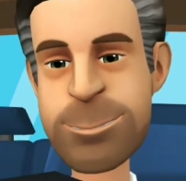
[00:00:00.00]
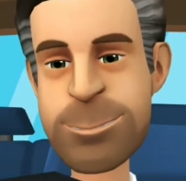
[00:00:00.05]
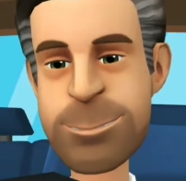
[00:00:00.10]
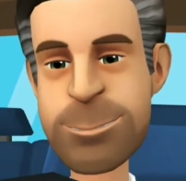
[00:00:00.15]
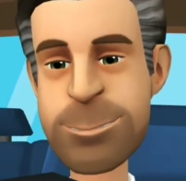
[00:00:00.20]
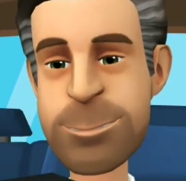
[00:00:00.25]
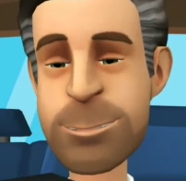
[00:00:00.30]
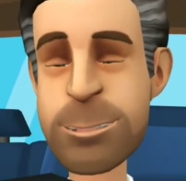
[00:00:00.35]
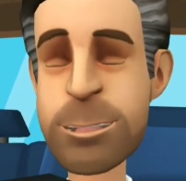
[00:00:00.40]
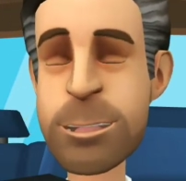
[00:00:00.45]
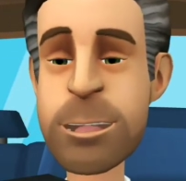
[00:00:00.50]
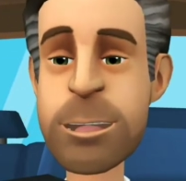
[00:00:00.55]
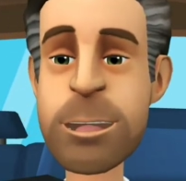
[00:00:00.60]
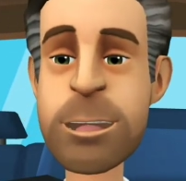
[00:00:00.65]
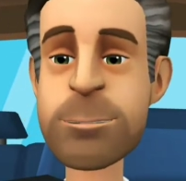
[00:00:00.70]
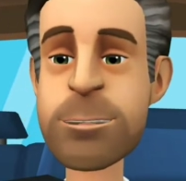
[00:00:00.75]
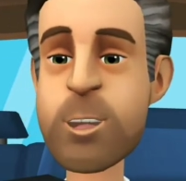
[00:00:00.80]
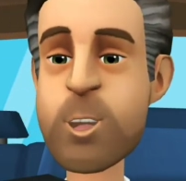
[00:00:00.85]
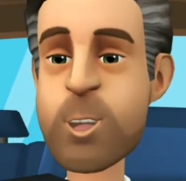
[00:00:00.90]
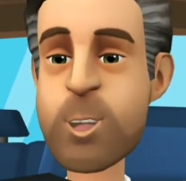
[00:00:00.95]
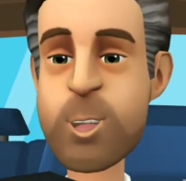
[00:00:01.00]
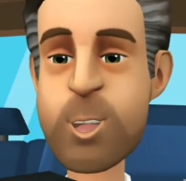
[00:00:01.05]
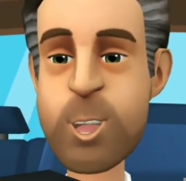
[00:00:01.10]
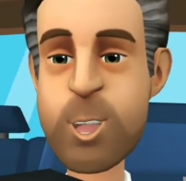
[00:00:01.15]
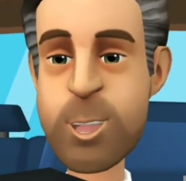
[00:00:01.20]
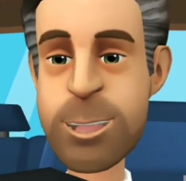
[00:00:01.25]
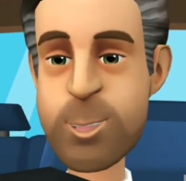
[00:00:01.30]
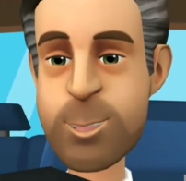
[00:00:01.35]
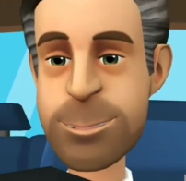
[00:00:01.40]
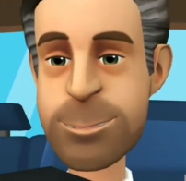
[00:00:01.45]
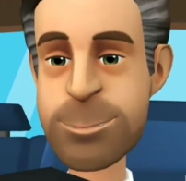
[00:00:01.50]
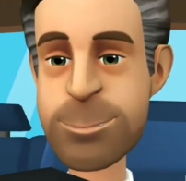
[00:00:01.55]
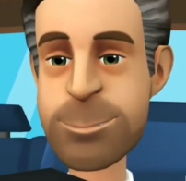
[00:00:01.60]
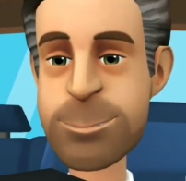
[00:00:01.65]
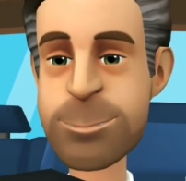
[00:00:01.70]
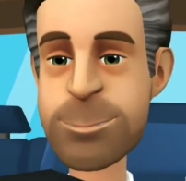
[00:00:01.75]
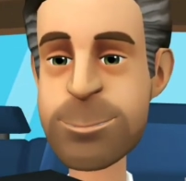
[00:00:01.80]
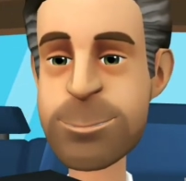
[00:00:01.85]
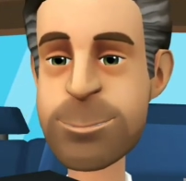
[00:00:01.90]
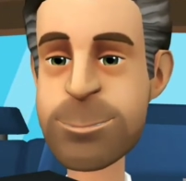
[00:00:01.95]
Signing up for Turo.
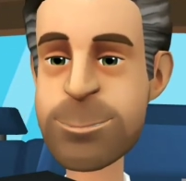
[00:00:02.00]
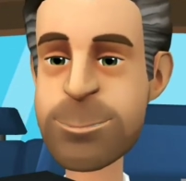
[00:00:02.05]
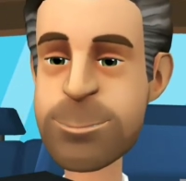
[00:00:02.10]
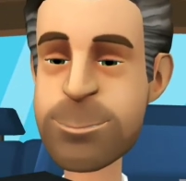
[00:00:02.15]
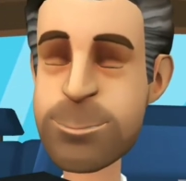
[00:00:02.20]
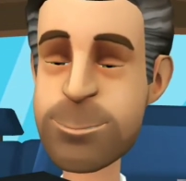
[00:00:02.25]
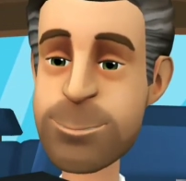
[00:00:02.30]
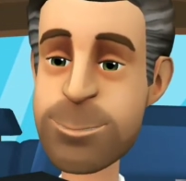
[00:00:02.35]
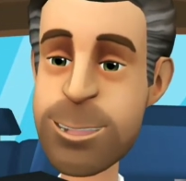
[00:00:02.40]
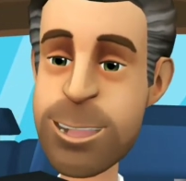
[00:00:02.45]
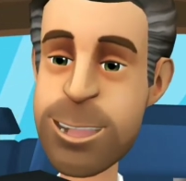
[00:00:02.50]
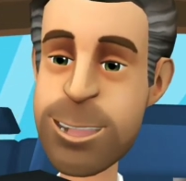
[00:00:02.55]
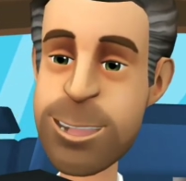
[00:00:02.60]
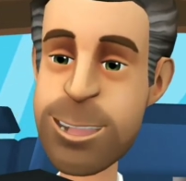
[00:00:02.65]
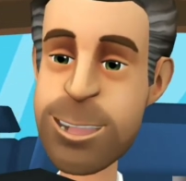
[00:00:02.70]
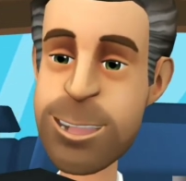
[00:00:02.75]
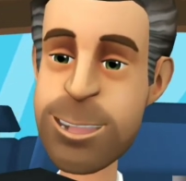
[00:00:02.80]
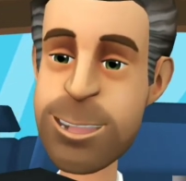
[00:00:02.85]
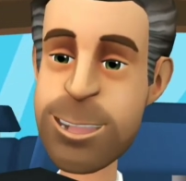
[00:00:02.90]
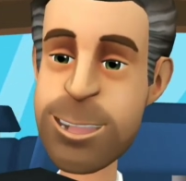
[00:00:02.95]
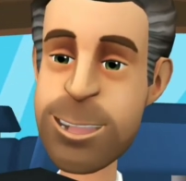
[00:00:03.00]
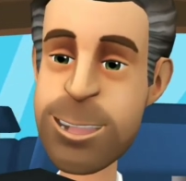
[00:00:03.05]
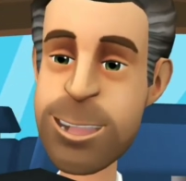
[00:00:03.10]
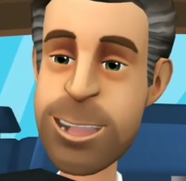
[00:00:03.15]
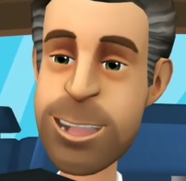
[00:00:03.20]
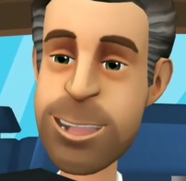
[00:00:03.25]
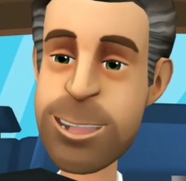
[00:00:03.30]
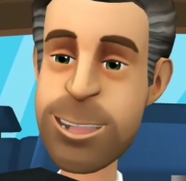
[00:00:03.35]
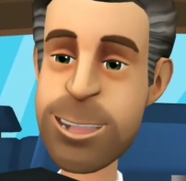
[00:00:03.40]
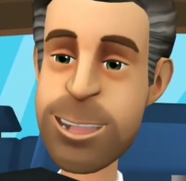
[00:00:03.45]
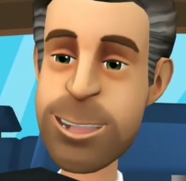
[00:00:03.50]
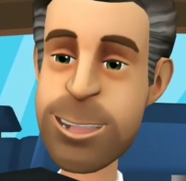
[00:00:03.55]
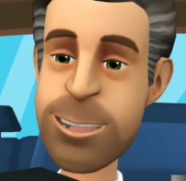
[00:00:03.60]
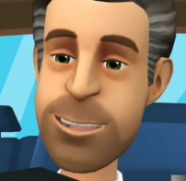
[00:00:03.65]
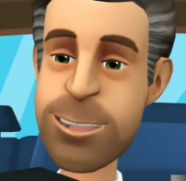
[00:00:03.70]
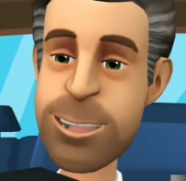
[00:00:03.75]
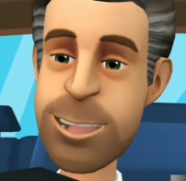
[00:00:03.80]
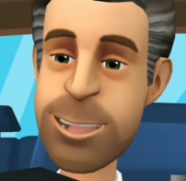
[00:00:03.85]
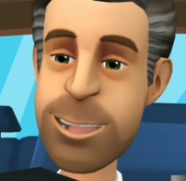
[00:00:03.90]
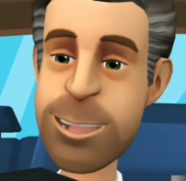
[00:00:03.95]
Initial registration is
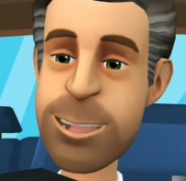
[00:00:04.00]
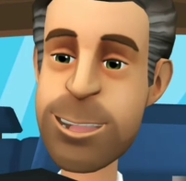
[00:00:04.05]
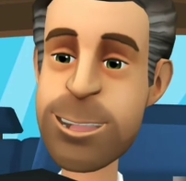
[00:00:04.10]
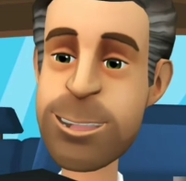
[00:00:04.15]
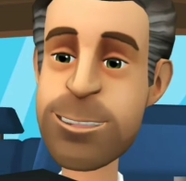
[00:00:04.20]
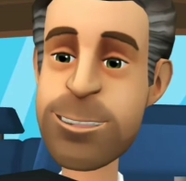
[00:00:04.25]
very easy.